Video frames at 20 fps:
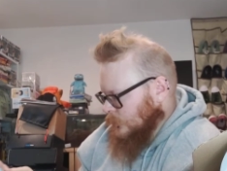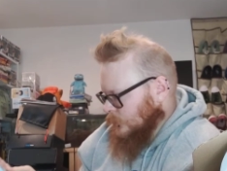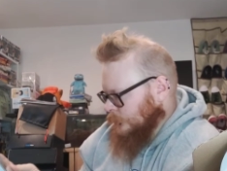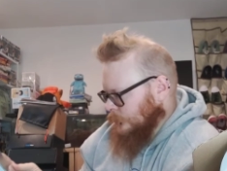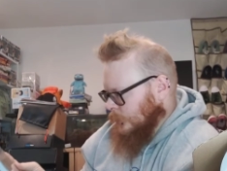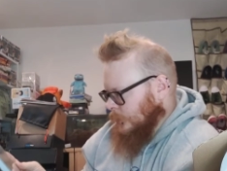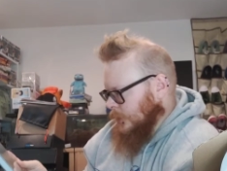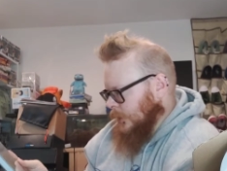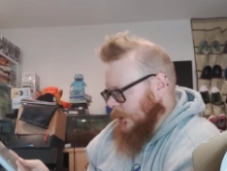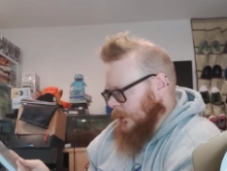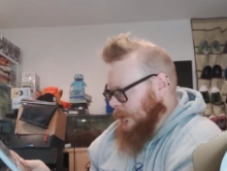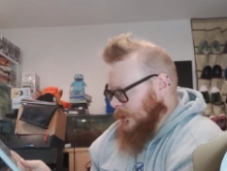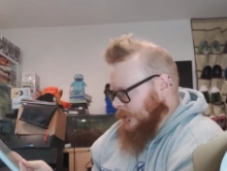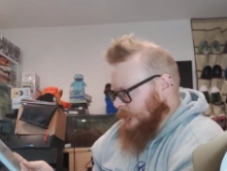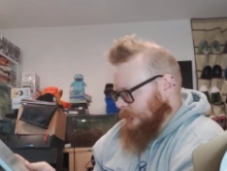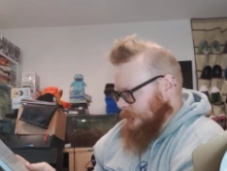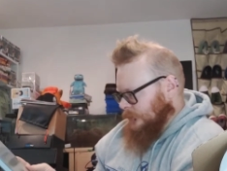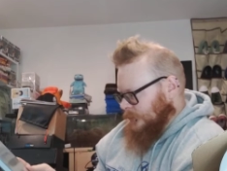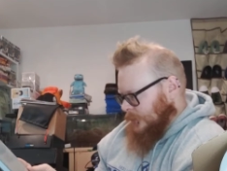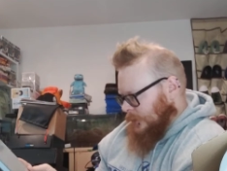So okay,
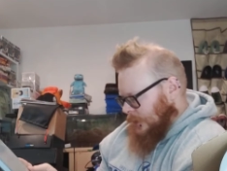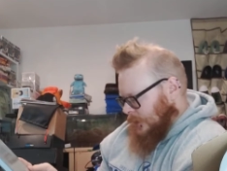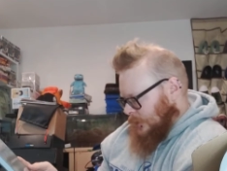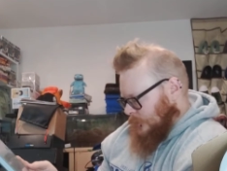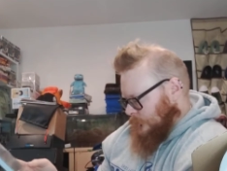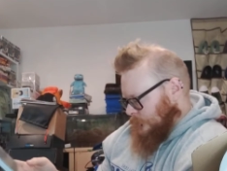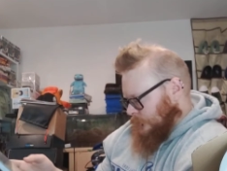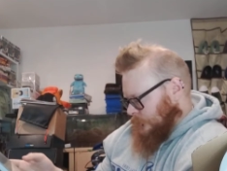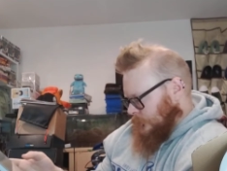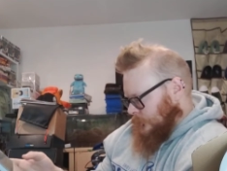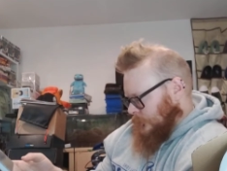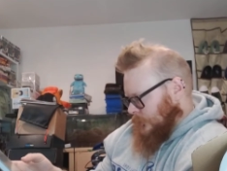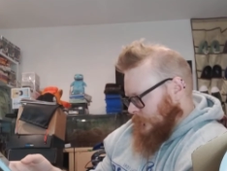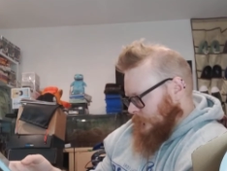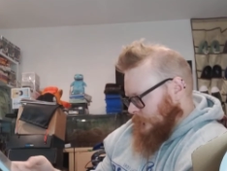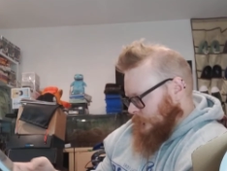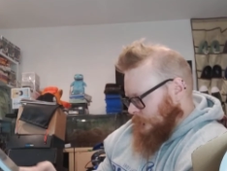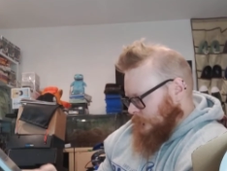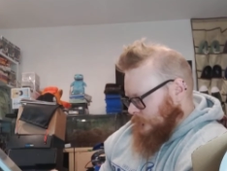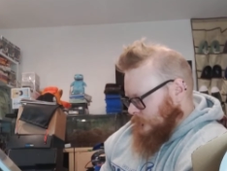let's count. So
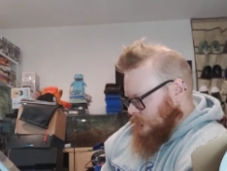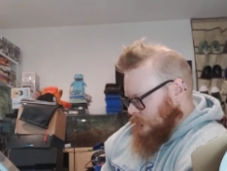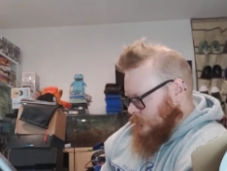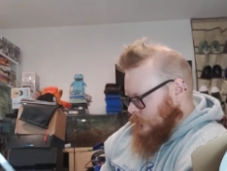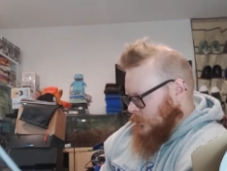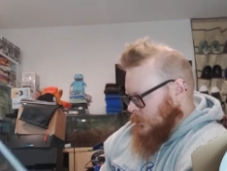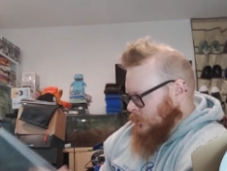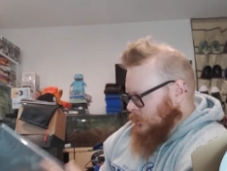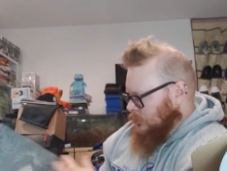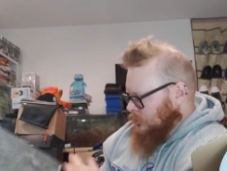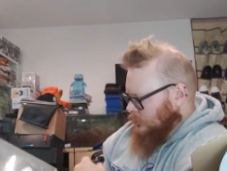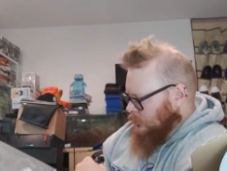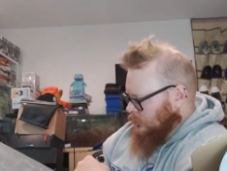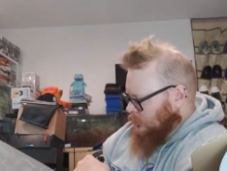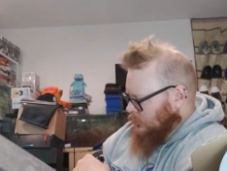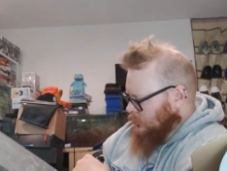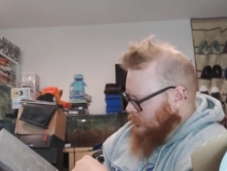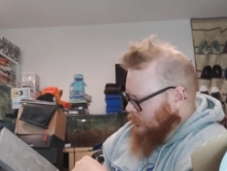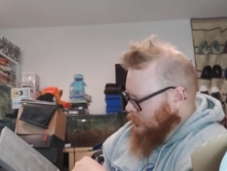that's 1,